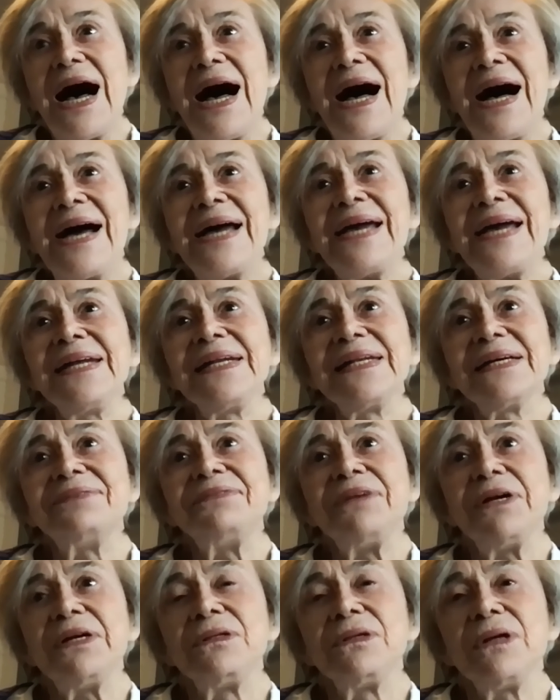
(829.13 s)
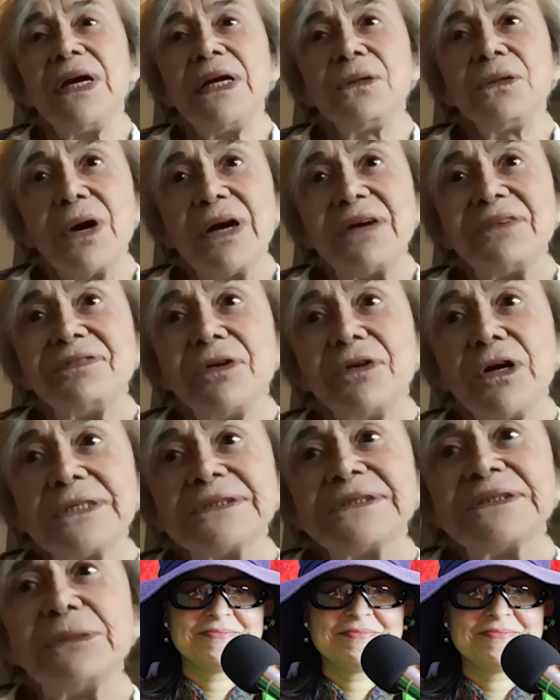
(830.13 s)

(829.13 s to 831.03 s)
I had lived in Great Falls,